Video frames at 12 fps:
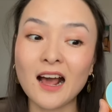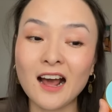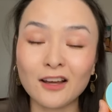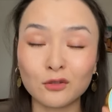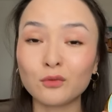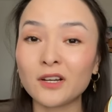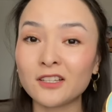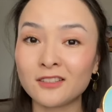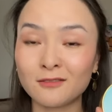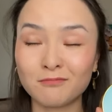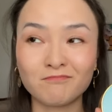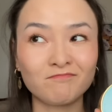
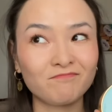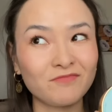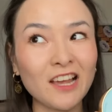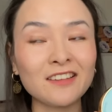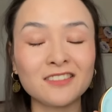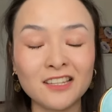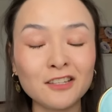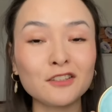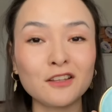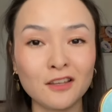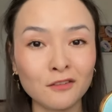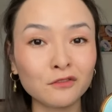otherwise I think
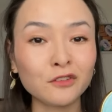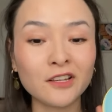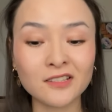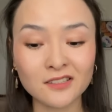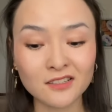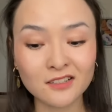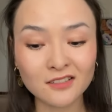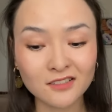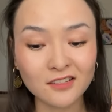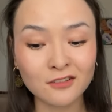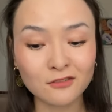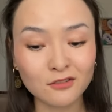the influencers
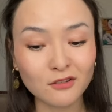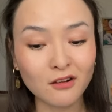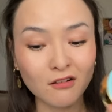and